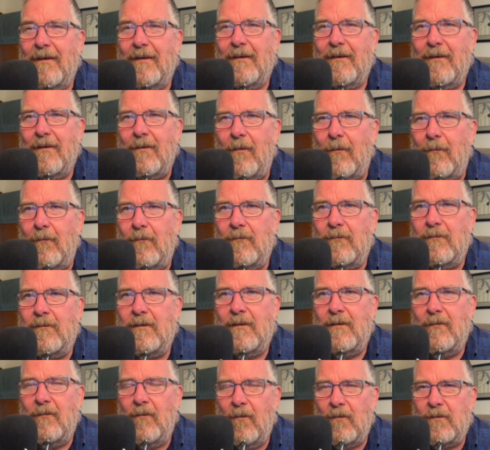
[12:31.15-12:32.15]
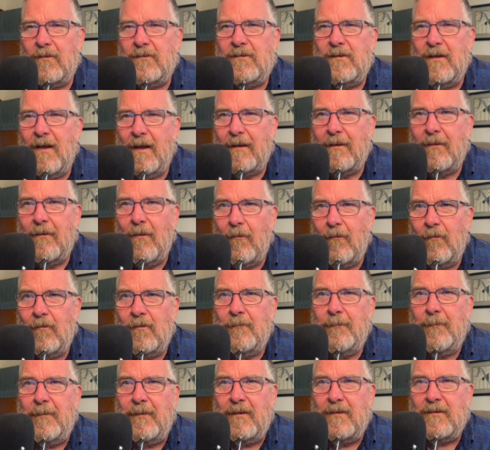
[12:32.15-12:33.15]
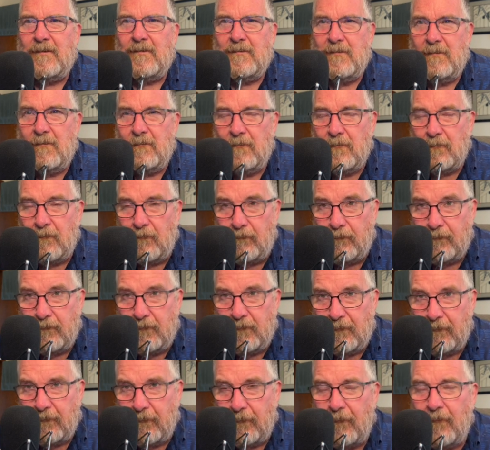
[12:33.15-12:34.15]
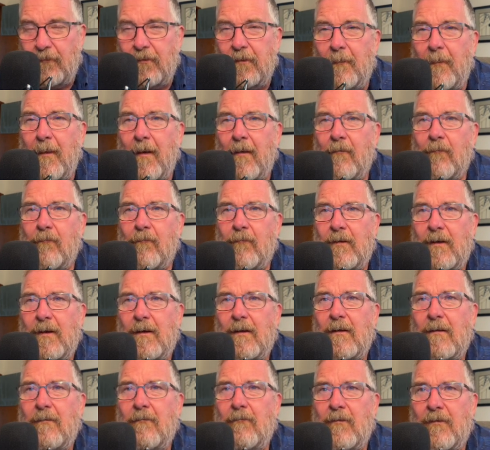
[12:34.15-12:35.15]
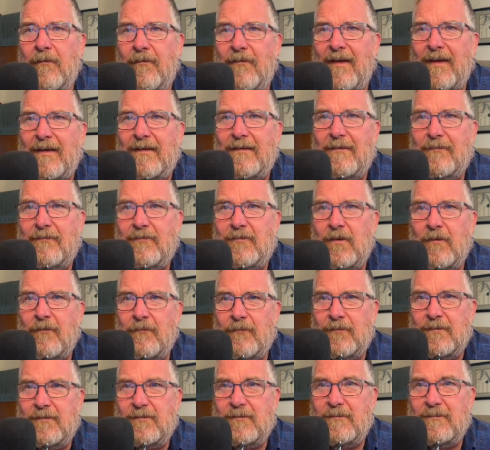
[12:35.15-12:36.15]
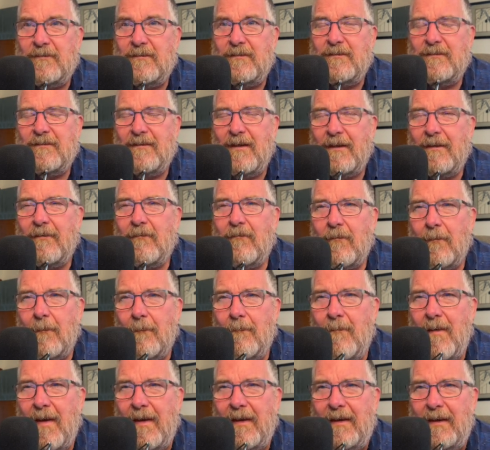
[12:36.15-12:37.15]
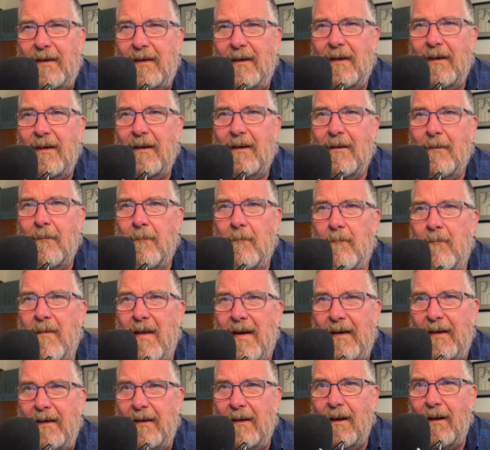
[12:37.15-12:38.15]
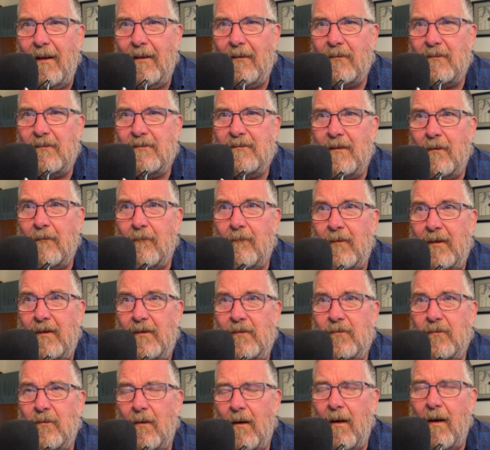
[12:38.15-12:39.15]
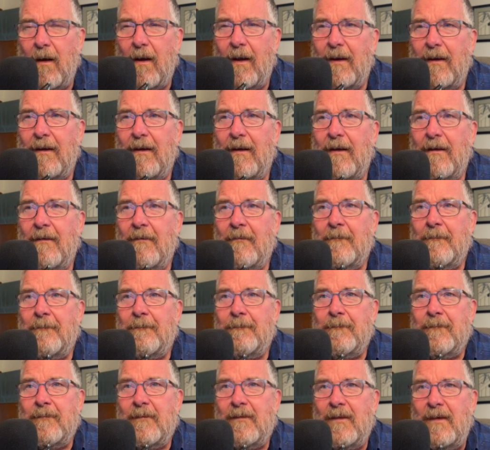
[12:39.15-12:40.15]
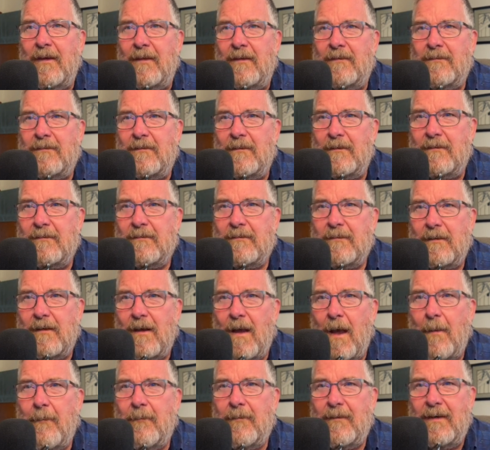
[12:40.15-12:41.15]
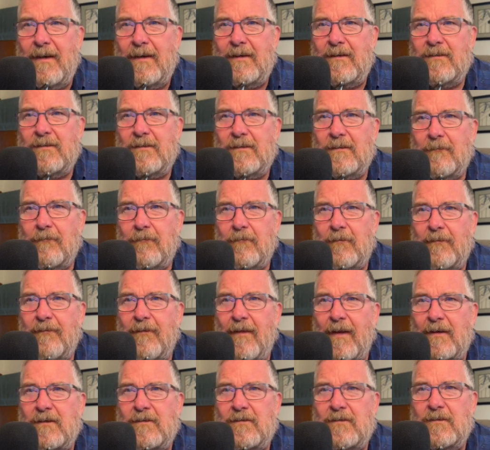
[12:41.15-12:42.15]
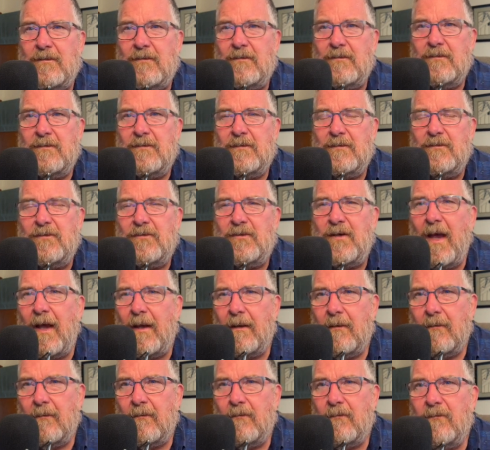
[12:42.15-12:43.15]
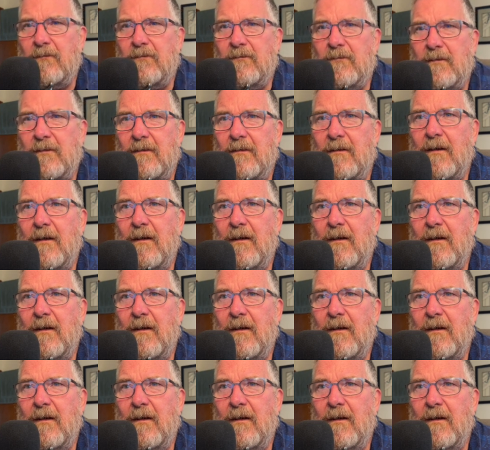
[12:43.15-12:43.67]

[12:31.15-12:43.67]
Gold looks like gold because the truth about real reflective surfaces is that there are many, many colors that reach your eye. It's a combination of reflections and shadows, and